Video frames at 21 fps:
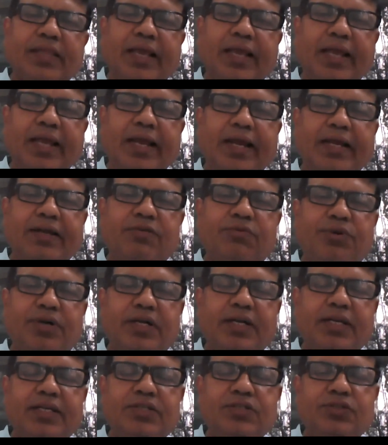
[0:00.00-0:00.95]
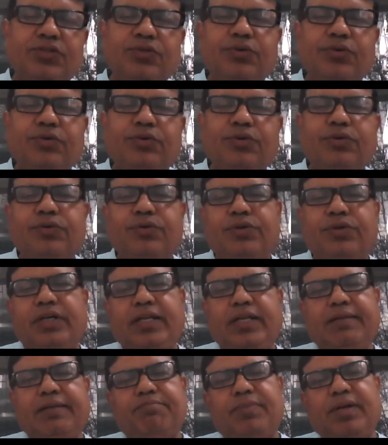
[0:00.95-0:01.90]
And what is so
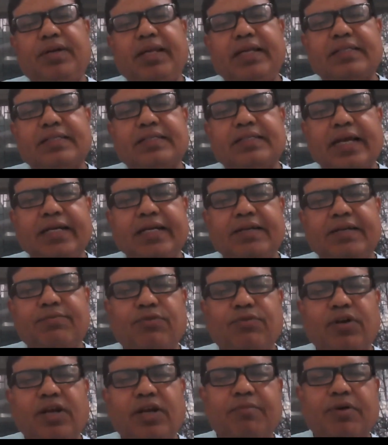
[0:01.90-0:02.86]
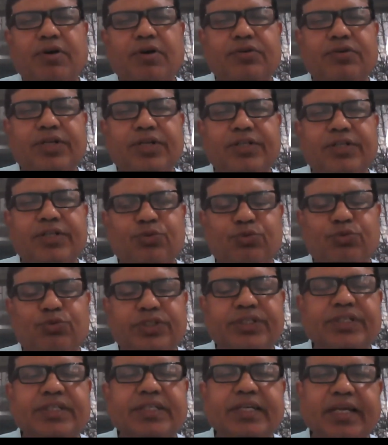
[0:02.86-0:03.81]
deeply insightful about his
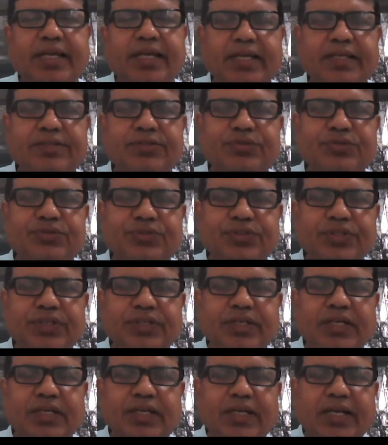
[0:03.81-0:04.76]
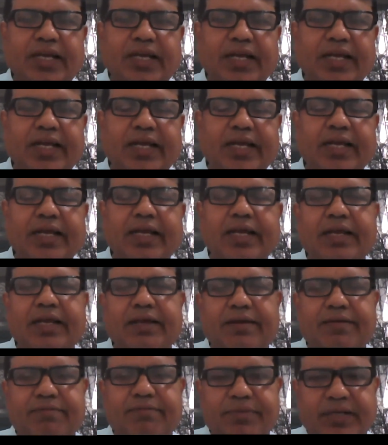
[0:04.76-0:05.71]
work is a
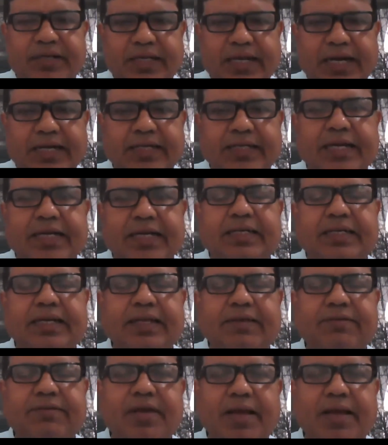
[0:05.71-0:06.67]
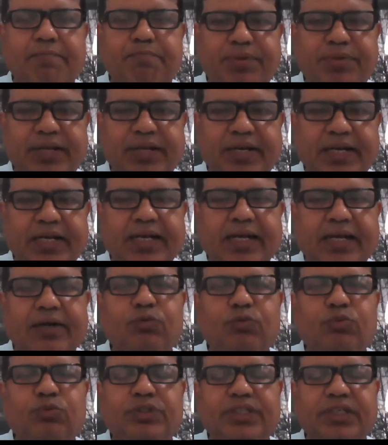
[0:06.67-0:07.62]
very attentive empirical
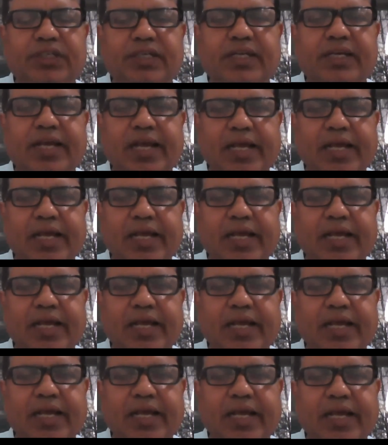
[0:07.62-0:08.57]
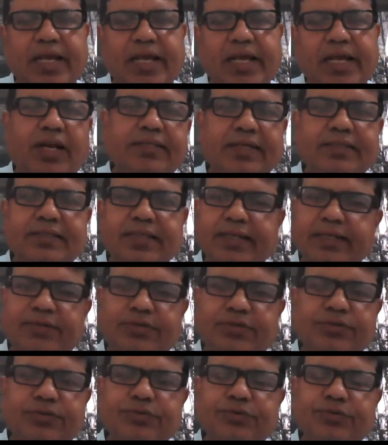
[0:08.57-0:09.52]
work, as well as relating
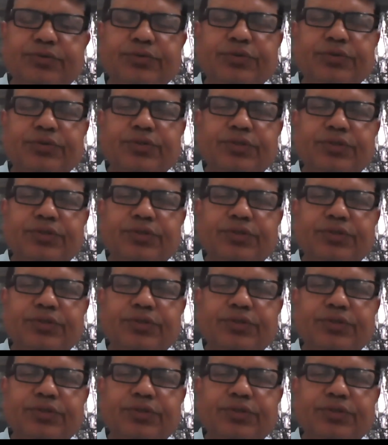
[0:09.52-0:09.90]
to